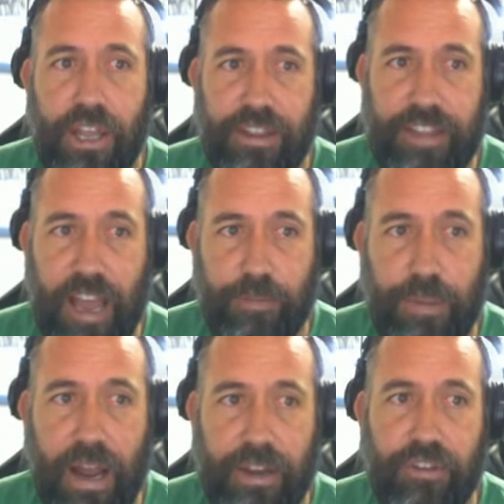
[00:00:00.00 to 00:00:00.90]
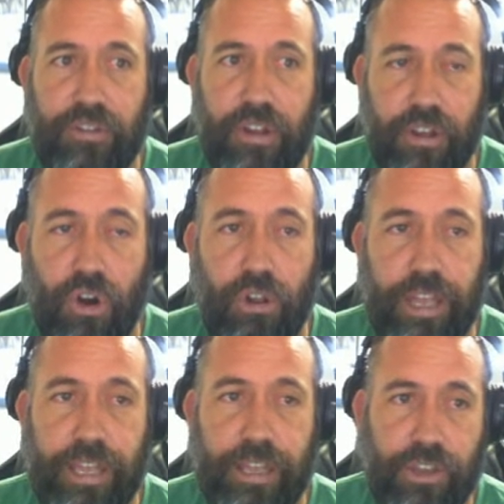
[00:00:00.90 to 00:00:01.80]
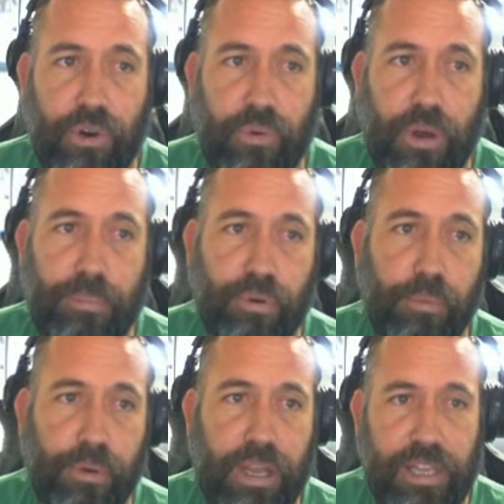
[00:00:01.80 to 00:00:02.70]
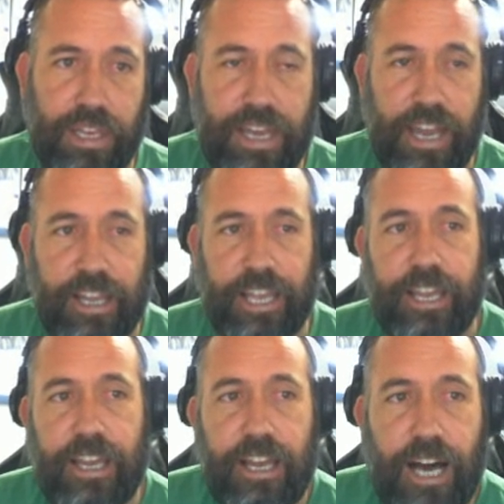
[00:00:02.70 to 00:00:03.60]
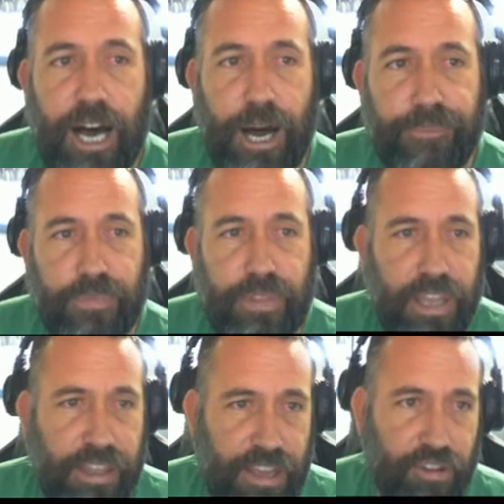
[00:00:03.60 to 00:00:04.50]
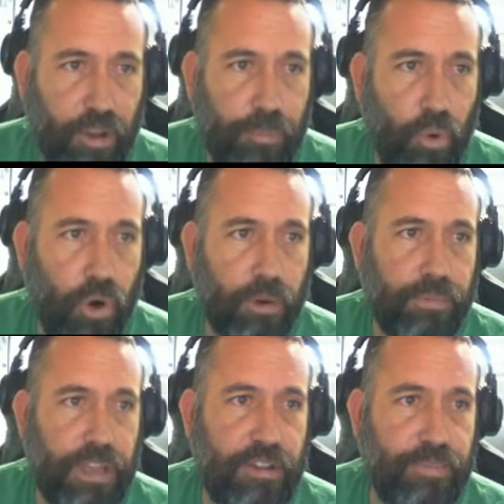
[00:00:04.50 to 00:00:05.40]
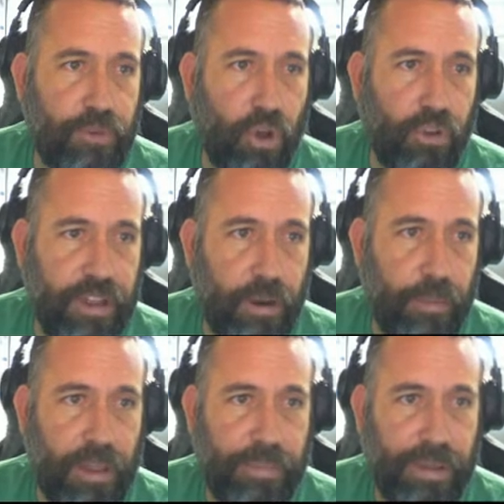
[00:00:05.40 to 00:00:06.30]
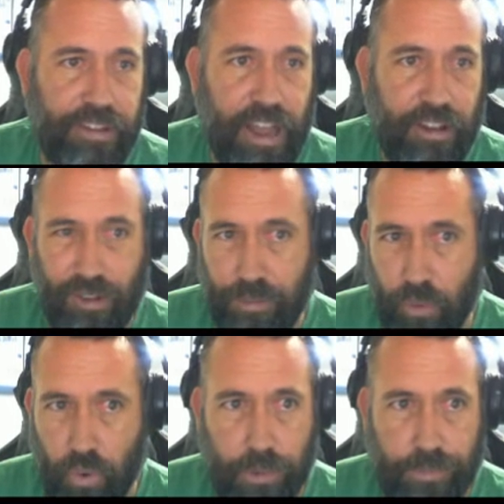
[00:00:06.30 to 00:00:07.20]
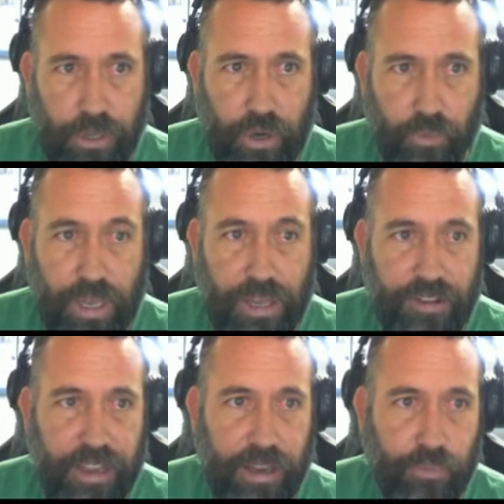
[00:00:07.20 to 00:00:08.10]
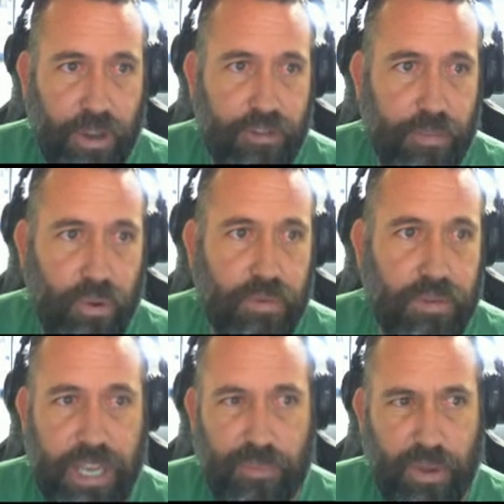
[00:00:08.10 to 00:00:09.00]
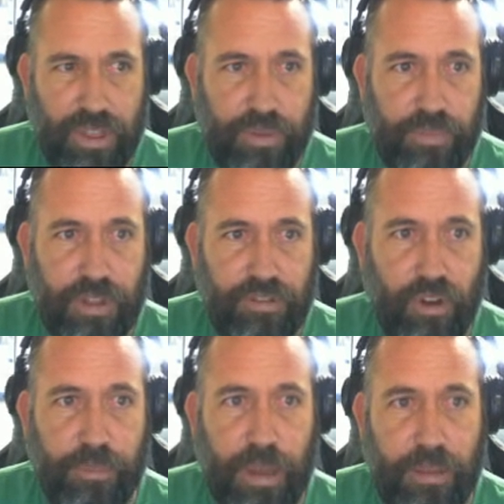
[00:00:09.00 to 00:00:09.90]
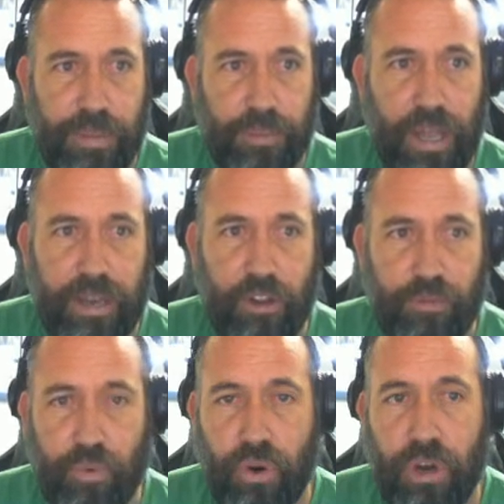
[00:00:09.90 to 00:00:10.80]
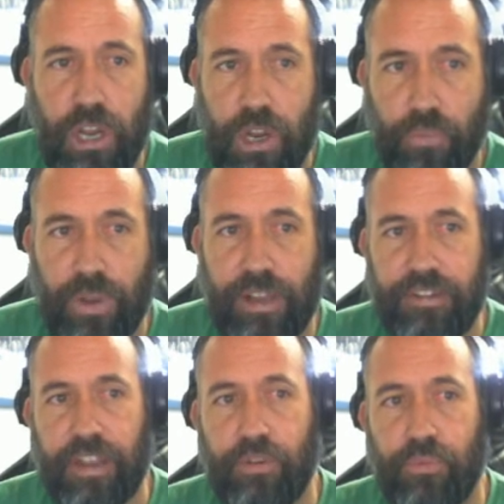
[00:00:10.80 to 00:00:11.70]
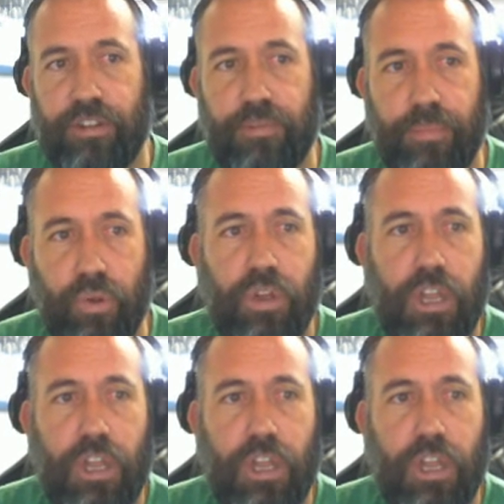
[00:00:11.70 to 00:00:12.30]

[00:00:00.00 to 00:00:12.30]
the stacks behind us calling, appropriately tightly. These calls here by the big stacks look more, realistic and reasonable. Same with this call by the big blind, looks more realistic and reasonable.